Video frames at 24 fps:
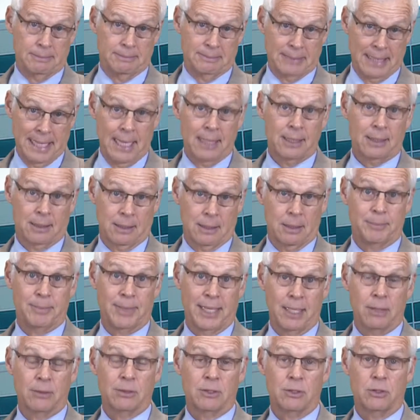about,
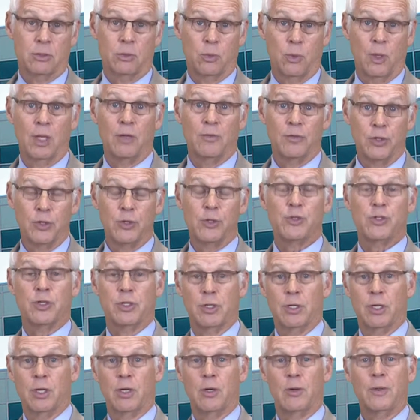about 12 years
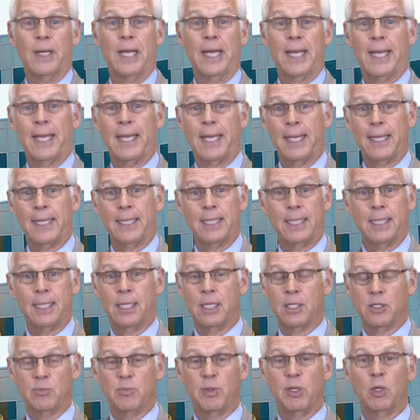ago, and it
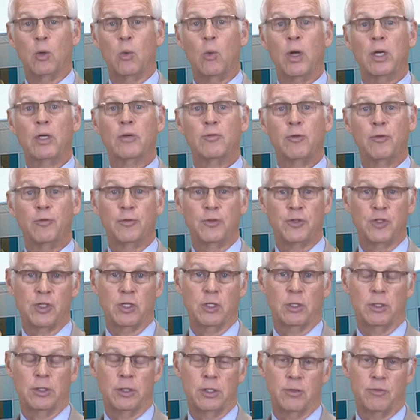has been a wonderful
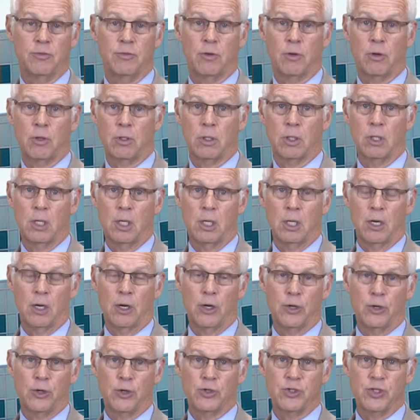facility for
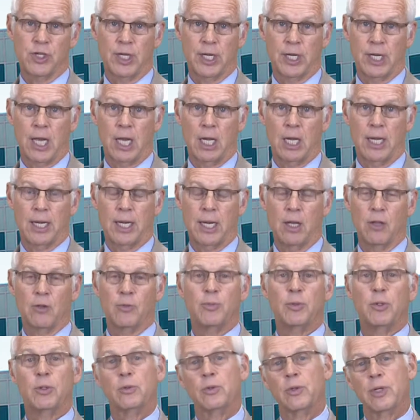our nursing and allied
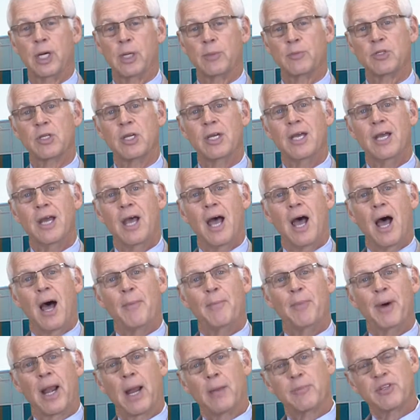health programs.
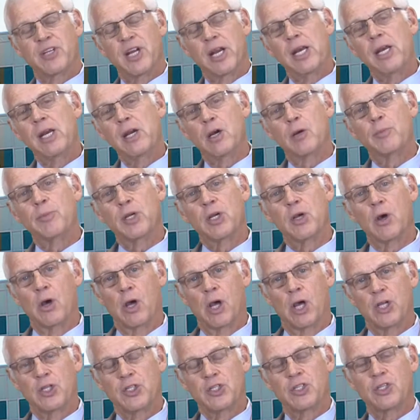But I'm standing here
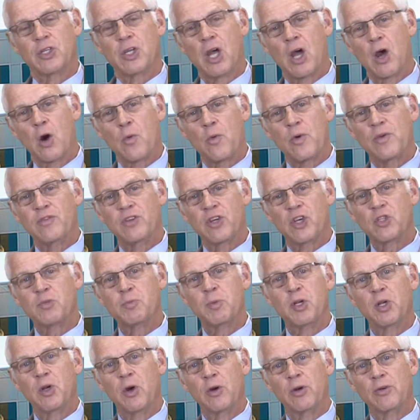because uh, we've
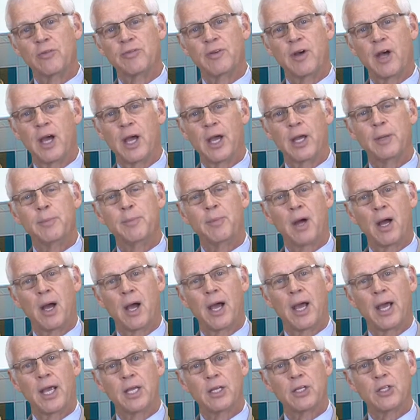just been notified
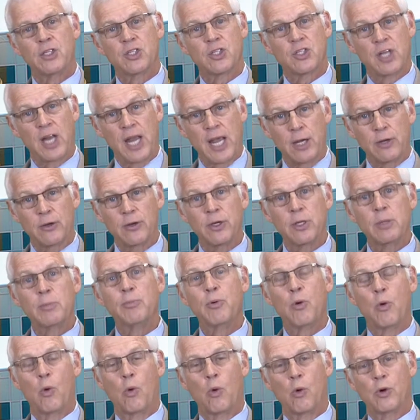by Standard &
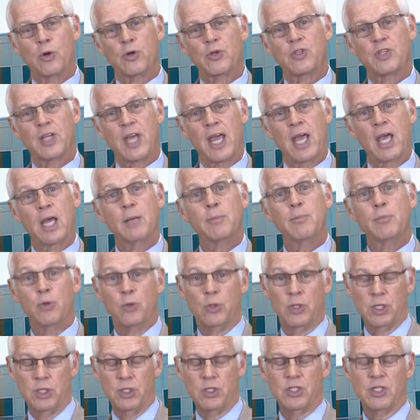Poor's and
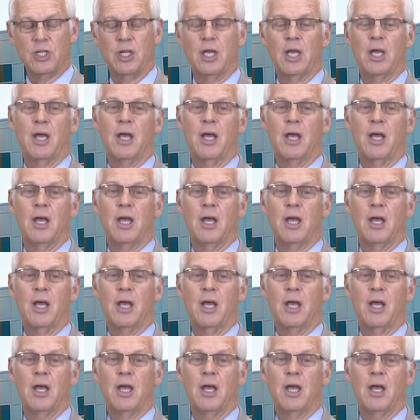Moody's